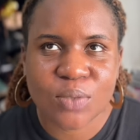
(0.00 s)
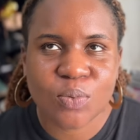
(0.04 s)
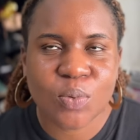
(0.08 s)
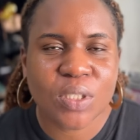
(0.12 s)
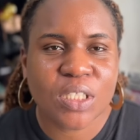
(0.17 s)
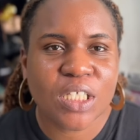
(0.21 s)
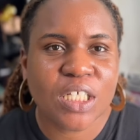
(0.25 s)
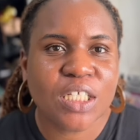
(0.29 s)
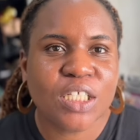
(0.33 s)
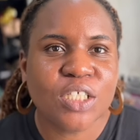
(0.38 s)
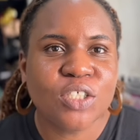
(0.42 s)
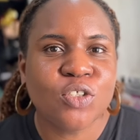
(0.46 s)
We
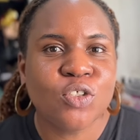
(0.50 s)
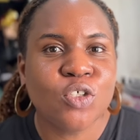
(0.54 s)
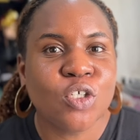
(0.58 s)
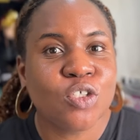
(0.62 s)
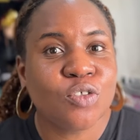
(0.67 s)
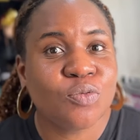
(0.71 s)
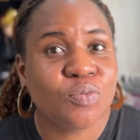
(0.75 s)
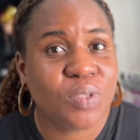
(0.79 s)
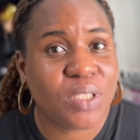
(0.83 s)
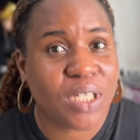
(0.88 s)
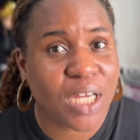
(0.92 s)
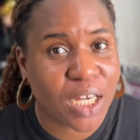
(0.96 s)
think it's
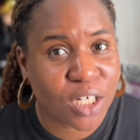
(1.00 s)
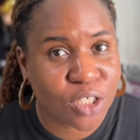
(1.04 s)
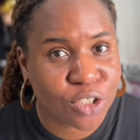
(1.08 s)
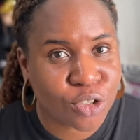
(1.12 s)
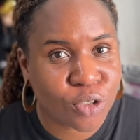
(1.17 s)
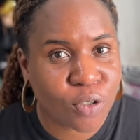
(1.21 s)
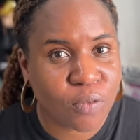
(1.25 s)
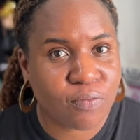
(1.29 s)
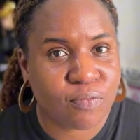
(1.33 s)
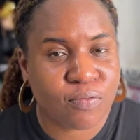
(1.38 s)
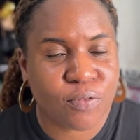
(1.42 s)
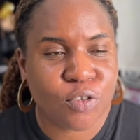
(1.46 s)
just
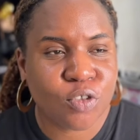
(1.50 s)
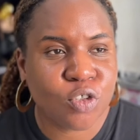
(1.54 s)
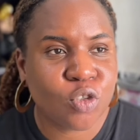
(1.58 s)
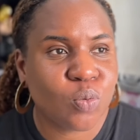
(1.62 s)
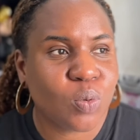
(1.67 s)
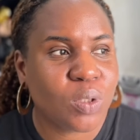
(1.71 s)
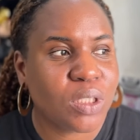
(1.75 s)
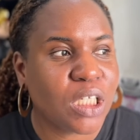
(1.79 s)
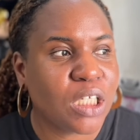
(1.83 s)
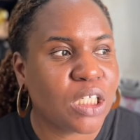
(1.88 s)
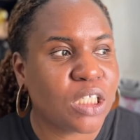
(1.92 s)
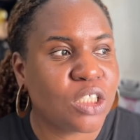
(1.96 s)
reaction videos. We
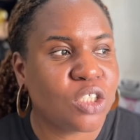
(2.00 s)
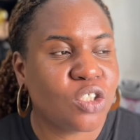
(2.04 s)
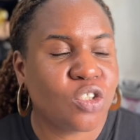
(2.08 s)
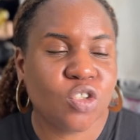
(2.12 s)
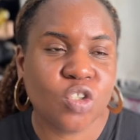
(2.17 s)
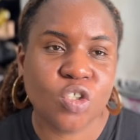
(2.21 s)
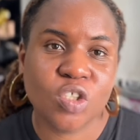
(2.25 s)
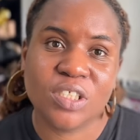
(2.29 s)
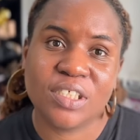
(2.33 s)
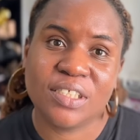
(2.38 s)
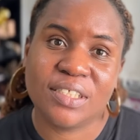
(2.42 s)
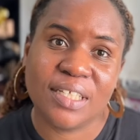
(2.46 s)
think it's
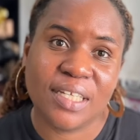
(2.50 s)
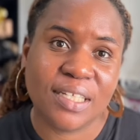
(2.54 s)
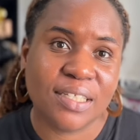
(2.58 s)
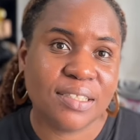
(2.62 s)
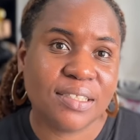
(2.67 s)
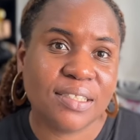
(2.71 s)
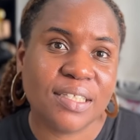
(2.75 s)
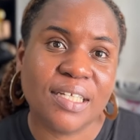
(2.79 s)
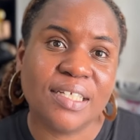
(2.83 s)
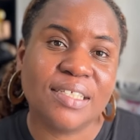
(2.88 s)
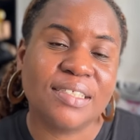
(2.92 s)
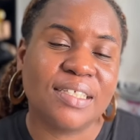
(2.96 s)
just saying
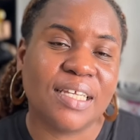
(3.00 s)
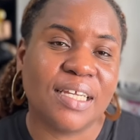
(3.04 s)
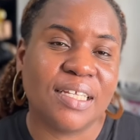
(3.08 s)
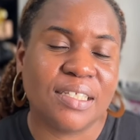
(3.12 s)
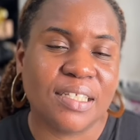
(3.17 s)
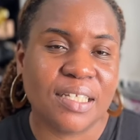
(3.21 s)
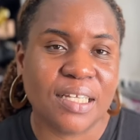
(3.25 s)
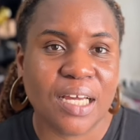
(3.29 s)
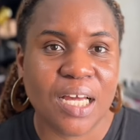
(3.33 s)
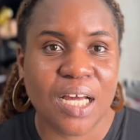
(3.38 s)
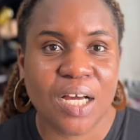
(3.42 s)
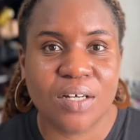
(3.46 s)
things
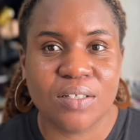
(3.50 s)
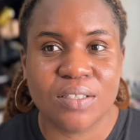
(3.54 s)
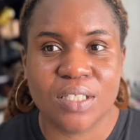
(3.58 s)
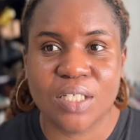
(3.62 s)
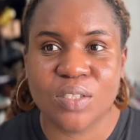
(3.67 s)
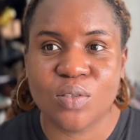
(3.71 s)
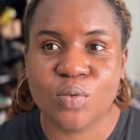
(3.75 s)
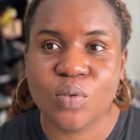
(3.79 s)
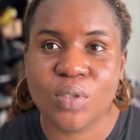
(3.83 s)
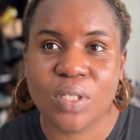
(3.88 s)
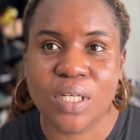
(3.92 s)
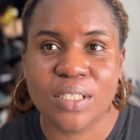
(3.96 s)
anyhow,
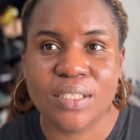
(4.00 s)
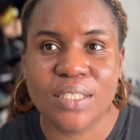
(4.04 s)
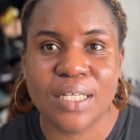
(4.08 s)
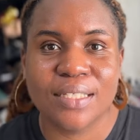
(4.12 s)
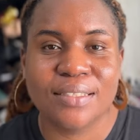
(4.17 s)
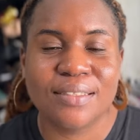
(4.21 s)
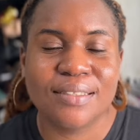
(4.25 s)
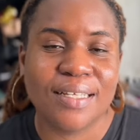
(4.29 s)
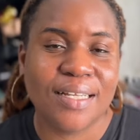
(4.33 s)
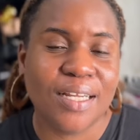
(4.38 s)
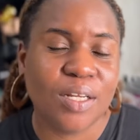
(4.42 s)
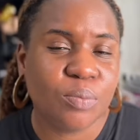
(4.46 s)
that, okay, they are
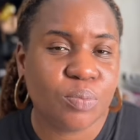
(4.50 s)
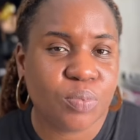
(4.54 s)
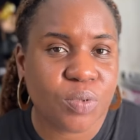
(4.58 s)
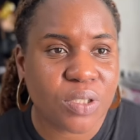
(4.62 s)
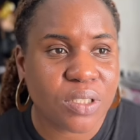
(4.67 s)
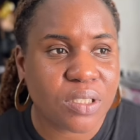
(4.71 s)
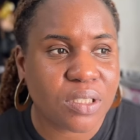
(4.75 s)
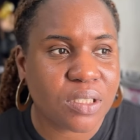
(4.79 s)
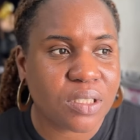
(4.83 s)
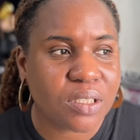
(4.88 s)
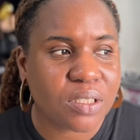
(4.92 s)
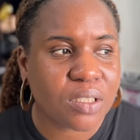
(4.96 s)

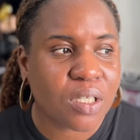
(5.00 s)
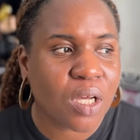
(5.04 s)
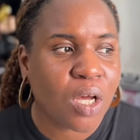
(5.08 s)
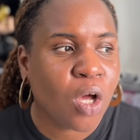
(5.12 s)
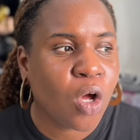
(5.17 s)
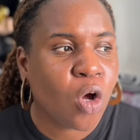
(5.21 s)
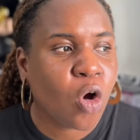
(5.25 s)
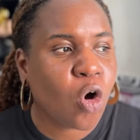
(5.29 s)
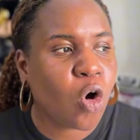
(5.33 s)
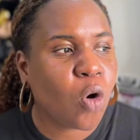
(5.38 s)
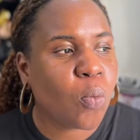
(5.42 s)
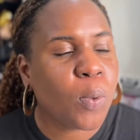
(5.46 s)
celebrities
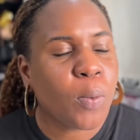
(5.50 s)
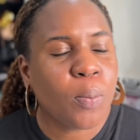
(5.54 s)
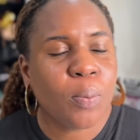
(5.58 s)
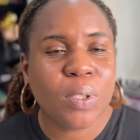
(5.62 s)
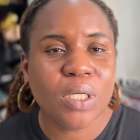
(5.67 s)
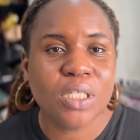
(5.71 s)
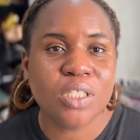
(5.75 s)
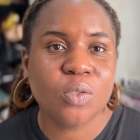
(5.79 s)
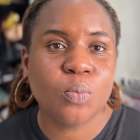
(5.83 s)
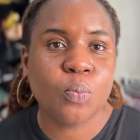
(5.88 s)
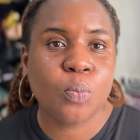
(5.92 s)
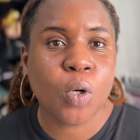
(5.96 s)
or people
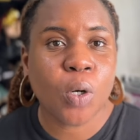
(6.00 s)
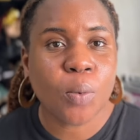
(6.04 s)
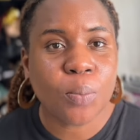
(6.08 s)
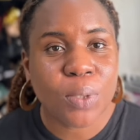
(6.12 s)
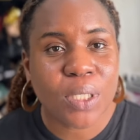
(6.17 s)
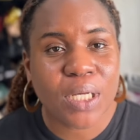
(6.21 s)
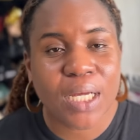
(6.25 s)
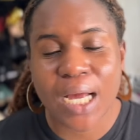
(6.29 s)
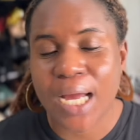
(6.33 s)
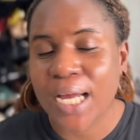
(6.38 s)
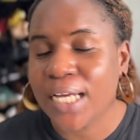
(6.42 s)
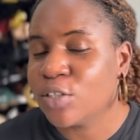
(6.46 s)
in the
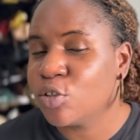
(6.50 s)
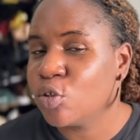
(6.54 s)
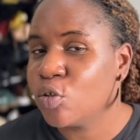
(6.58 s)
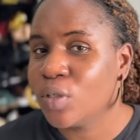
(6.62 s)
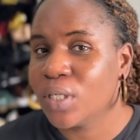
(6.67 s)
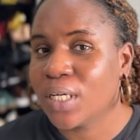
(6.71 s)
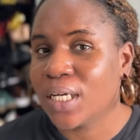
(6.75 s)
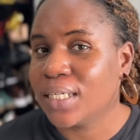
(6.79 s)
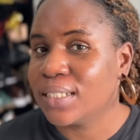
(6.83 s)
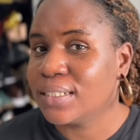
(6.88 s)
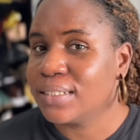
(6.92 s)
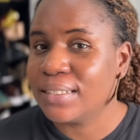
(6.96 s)
public eye, so you
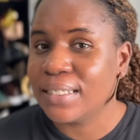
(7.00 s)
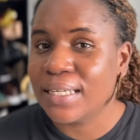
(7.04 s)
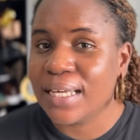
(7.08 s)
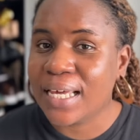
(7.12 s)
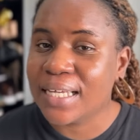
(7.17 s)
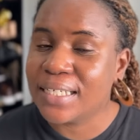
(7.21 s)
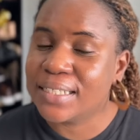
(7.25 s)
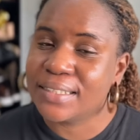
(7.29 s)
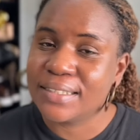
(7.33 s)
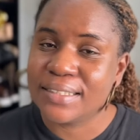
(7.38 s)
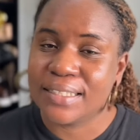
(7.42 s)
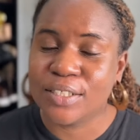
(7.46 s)
can say
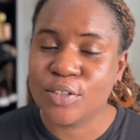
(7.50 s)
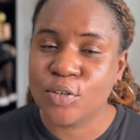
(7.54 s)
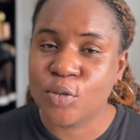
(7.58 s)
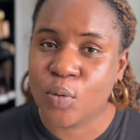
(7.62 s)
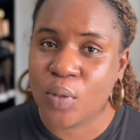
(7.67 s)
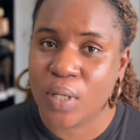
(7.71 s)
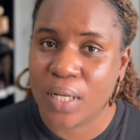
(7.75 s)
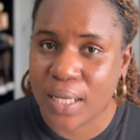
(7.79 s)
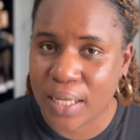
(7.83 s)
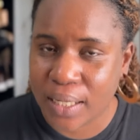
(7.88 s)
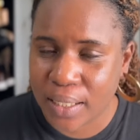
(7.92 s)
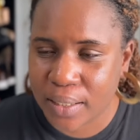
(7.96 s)
anything you
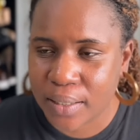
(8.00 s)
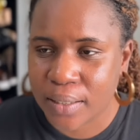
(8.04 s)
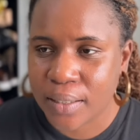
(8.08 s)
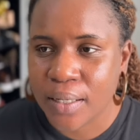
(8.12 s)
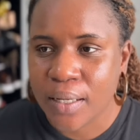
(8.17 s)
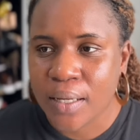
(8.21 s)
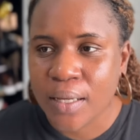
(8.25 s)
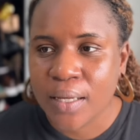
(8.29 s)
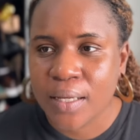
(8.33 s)
like.